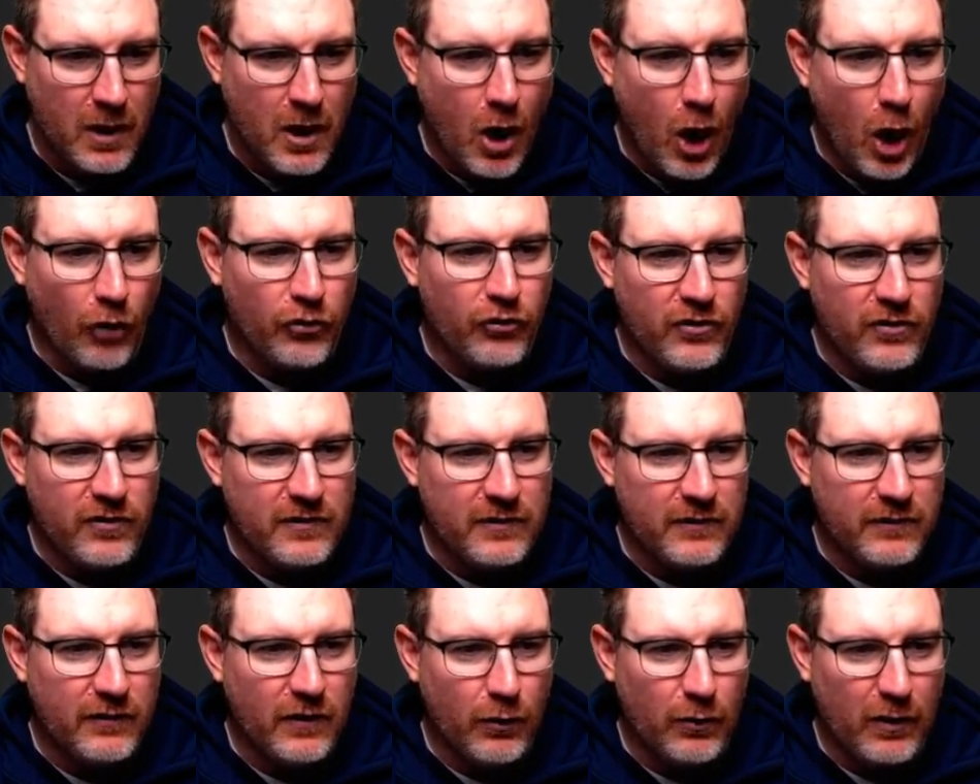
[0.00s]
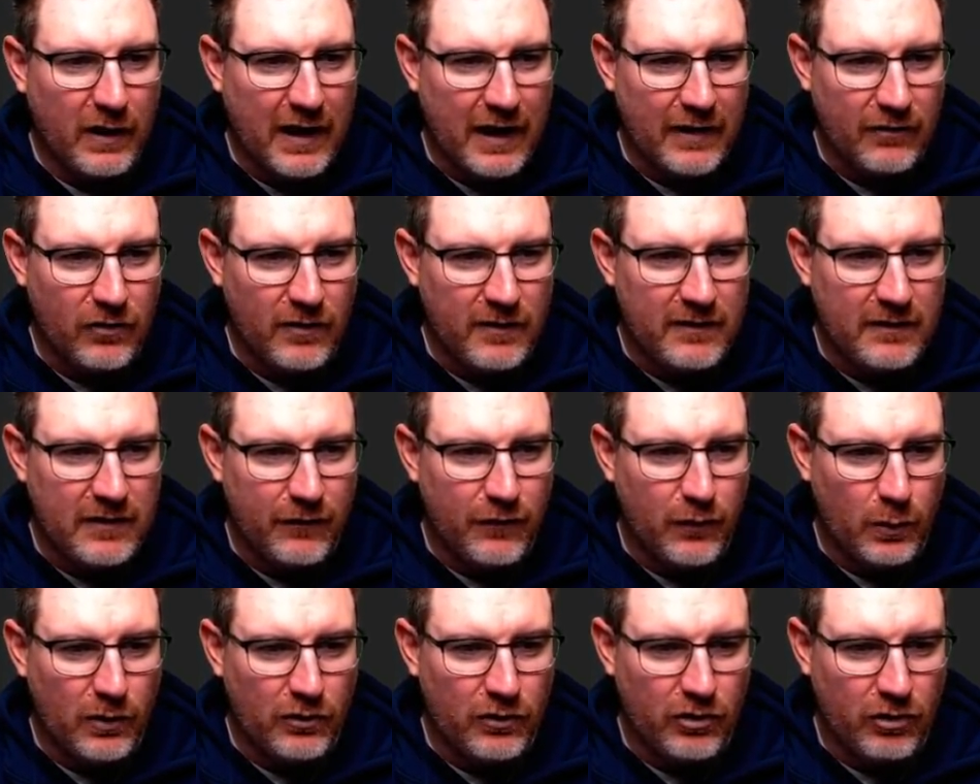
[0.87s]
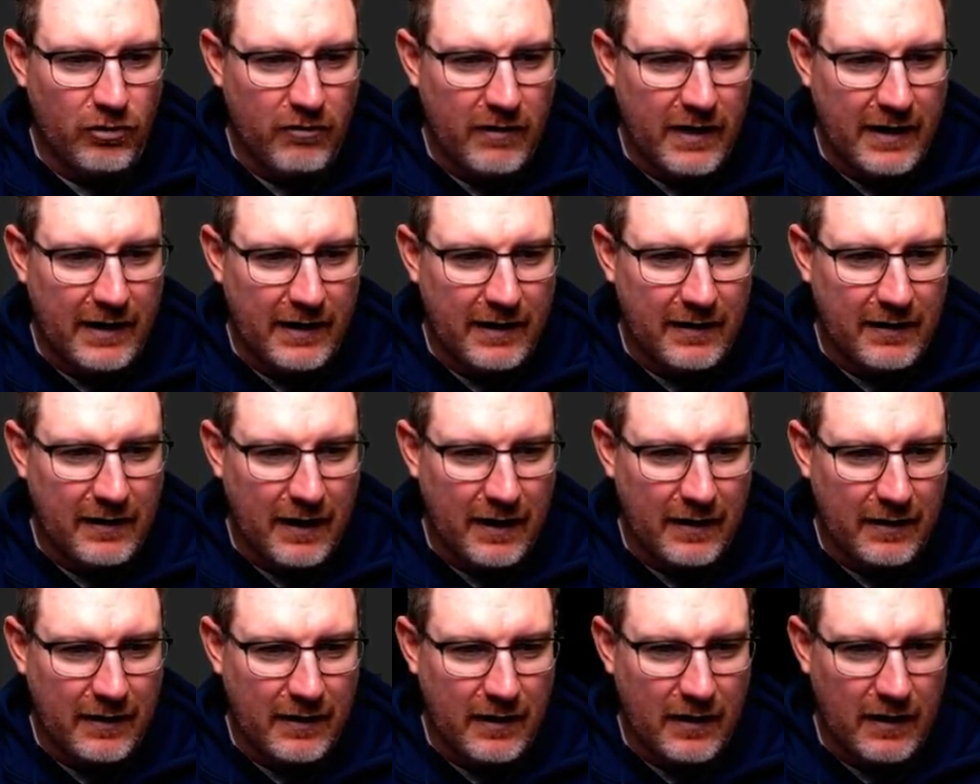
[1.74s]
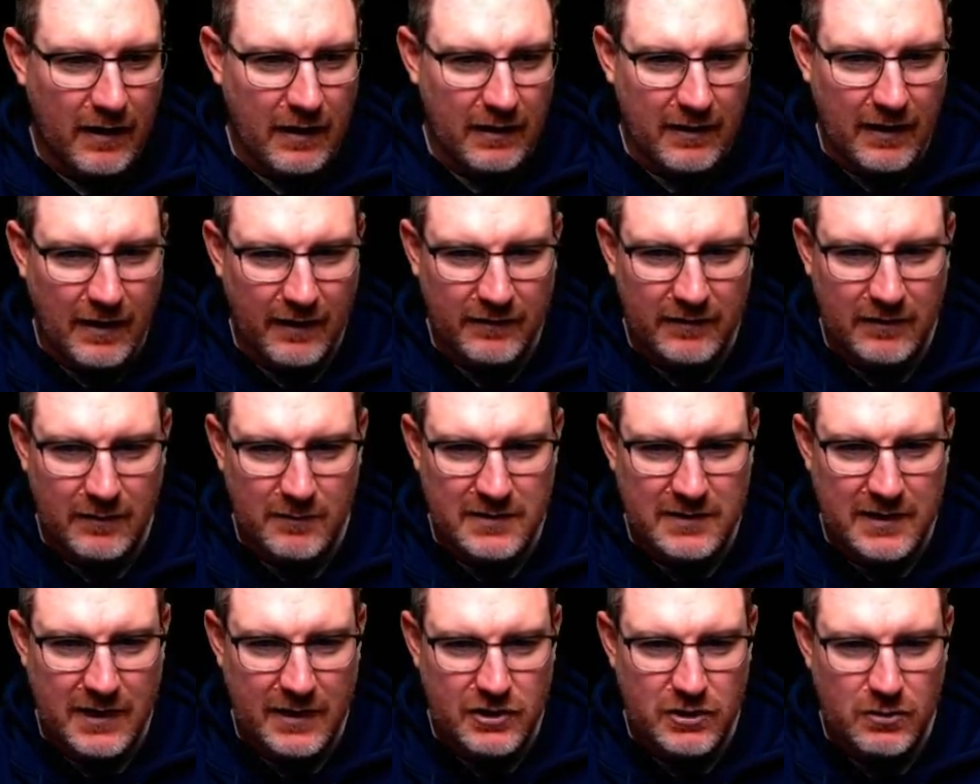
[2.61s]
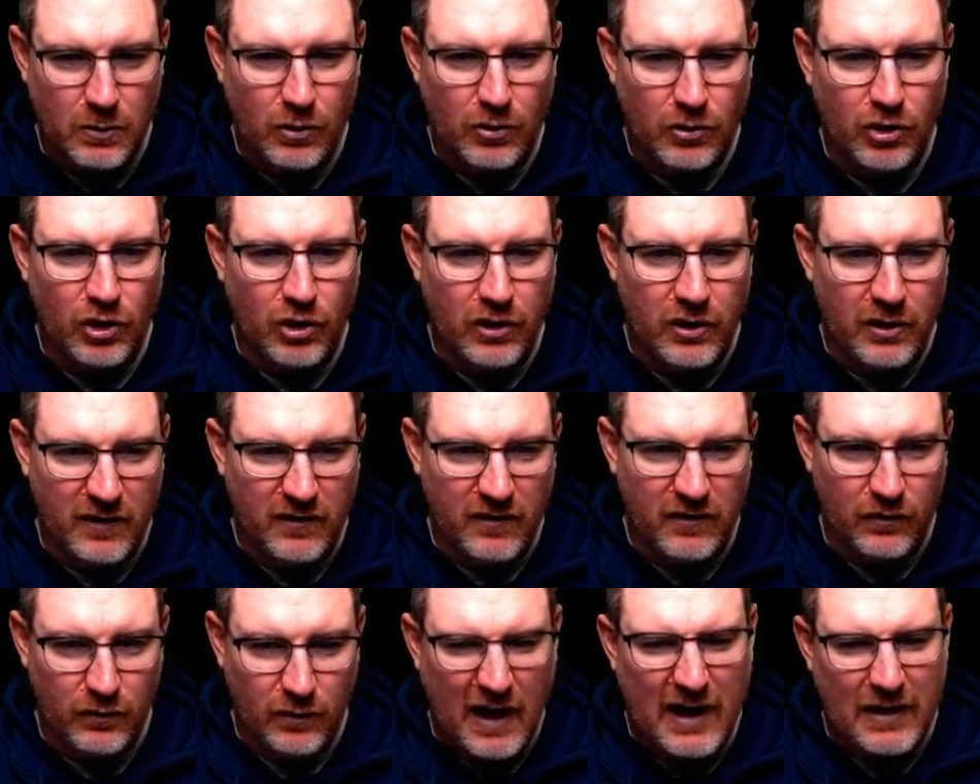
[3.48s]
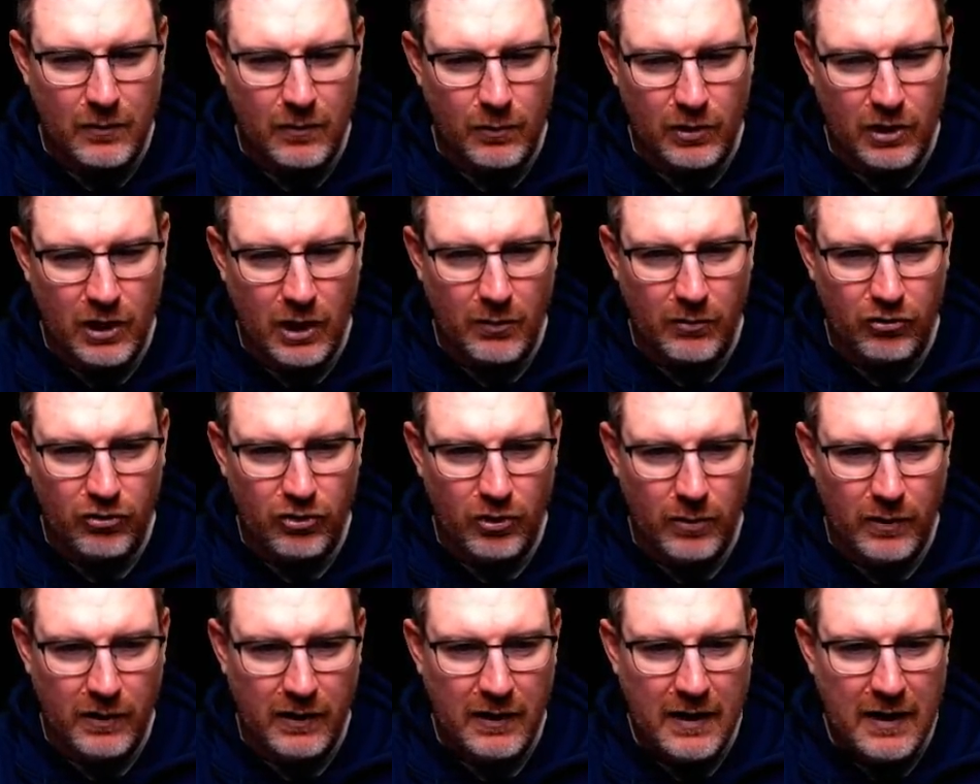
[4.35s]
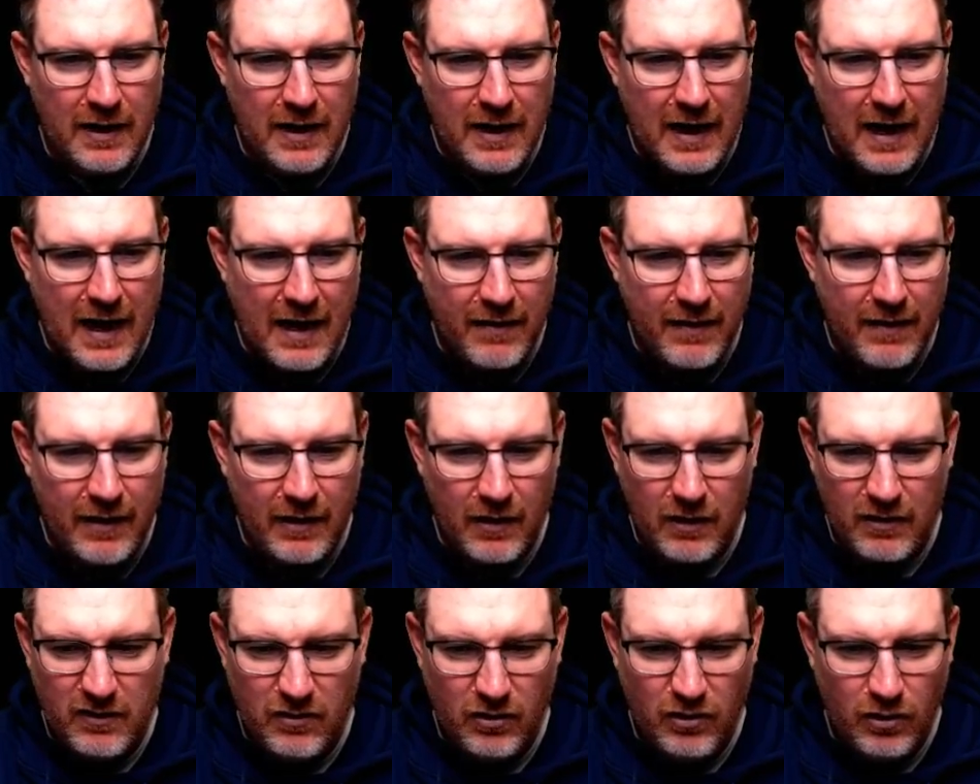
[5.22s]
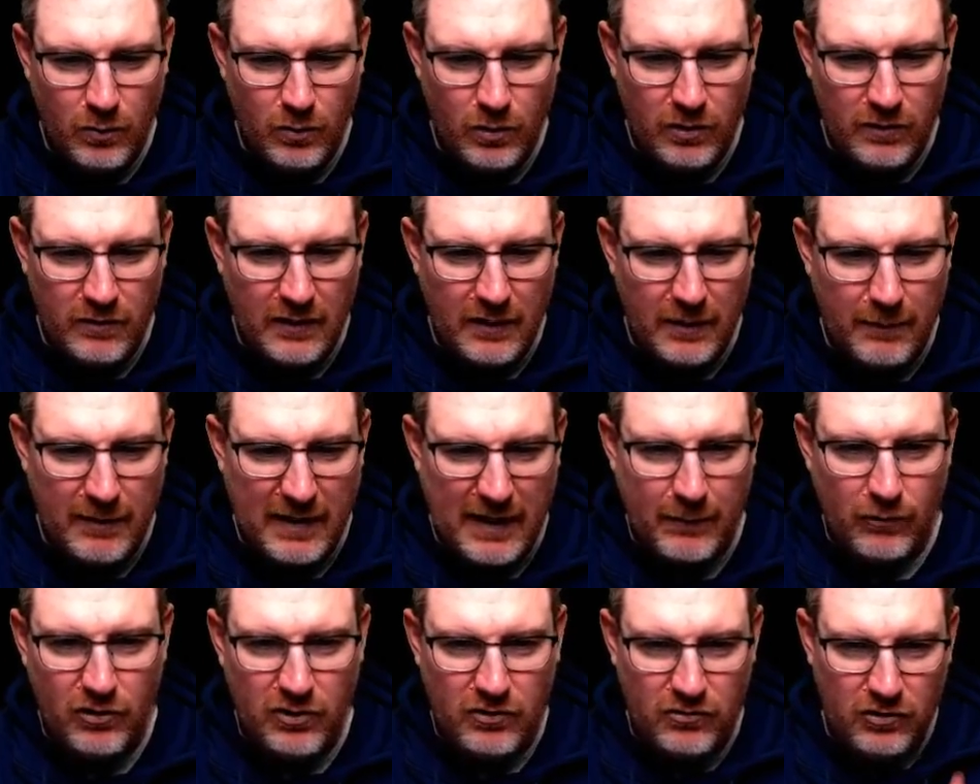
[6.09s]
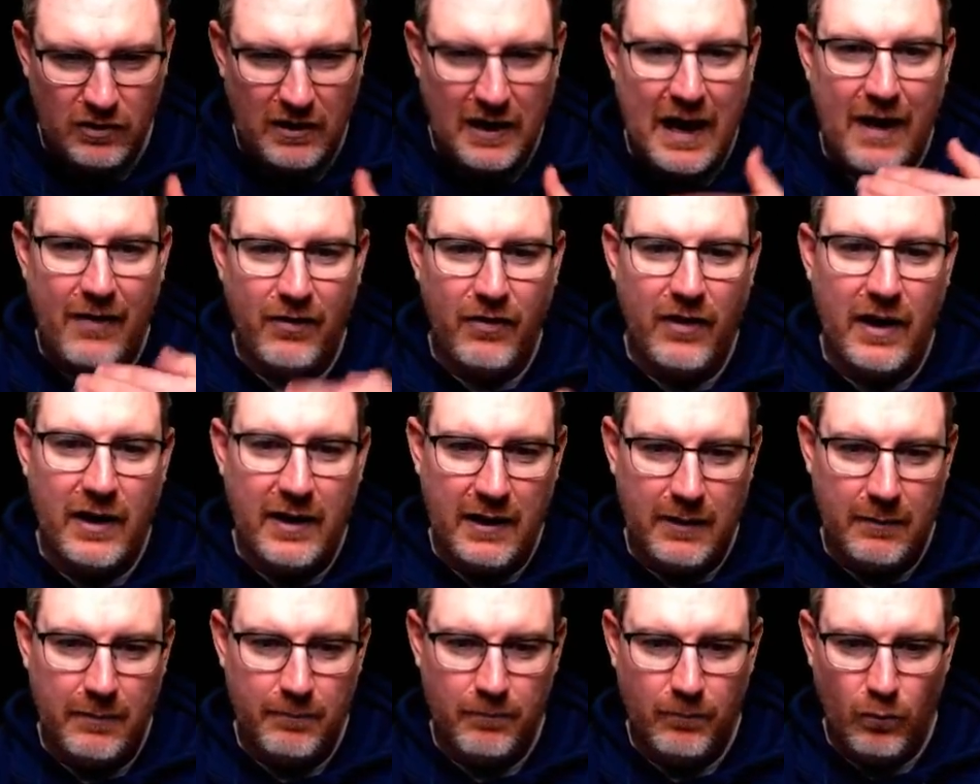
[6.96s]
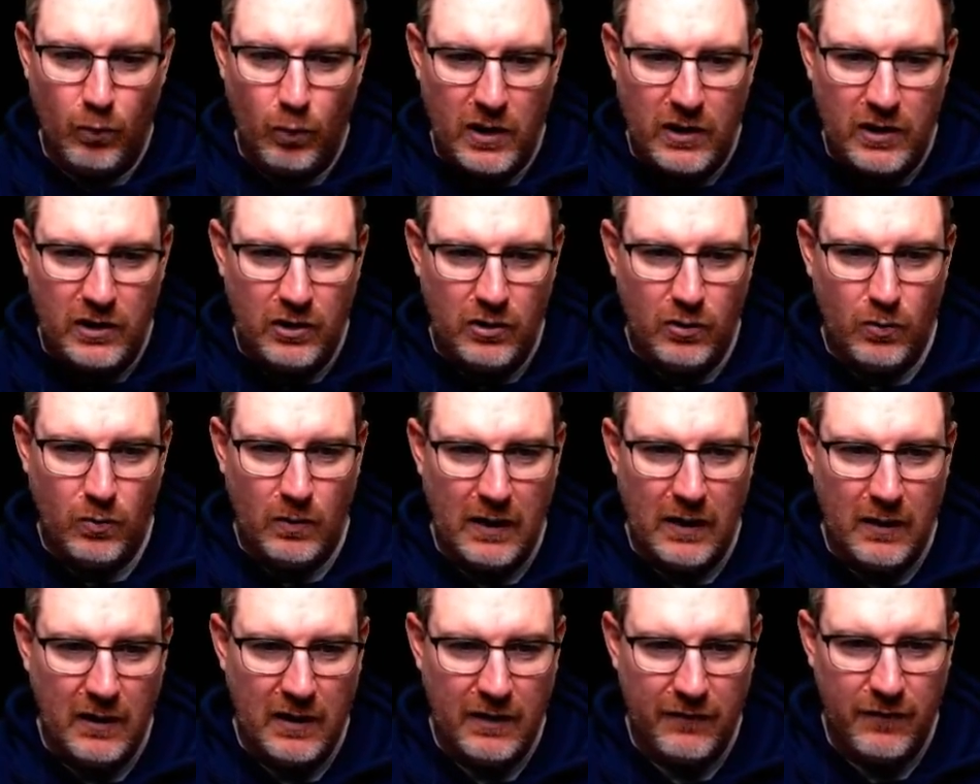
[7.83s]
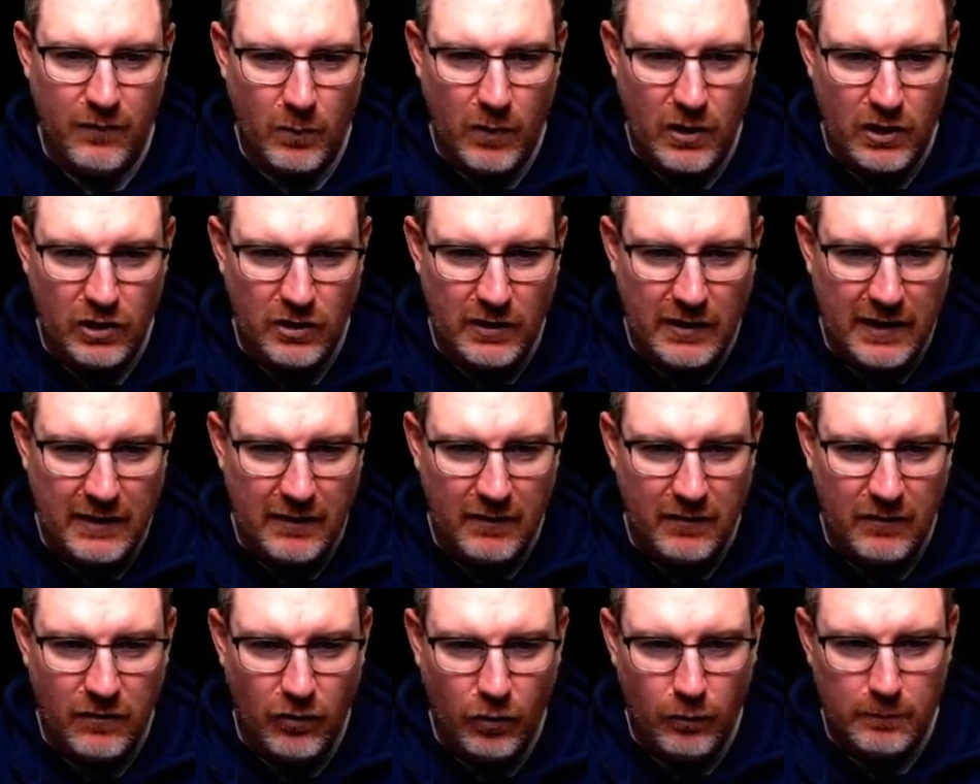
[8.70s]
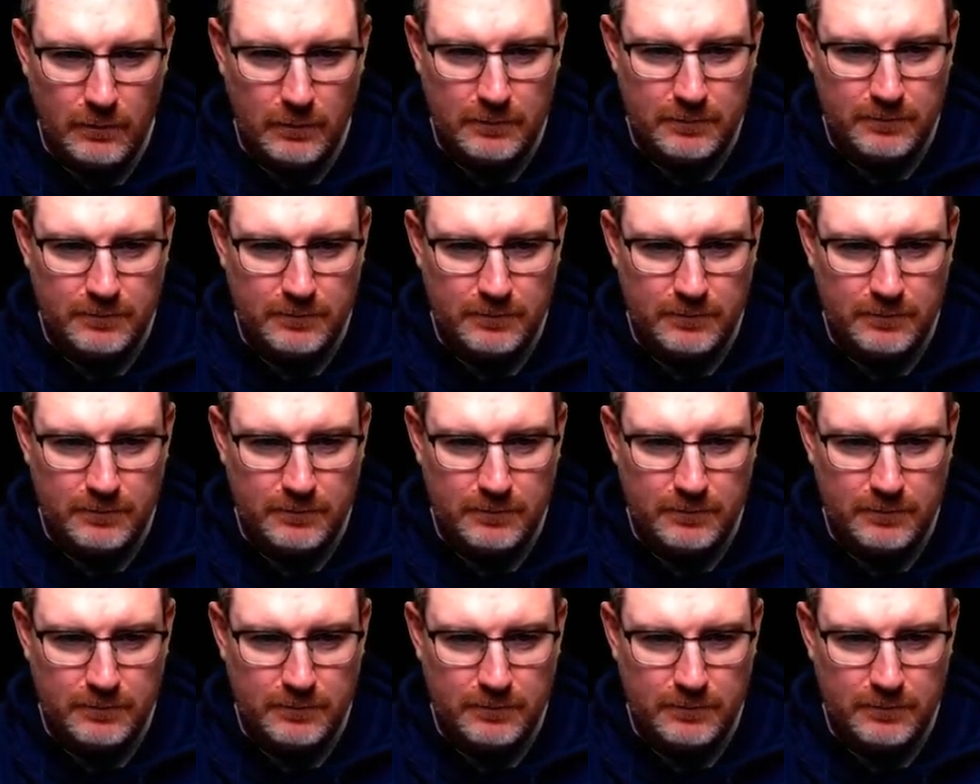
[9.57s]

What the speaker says: Oh, so this is so this is if you want to create a custom schedule. This is how you would go and do it, and then you would be able to sort of add that in when you if and when you needed to.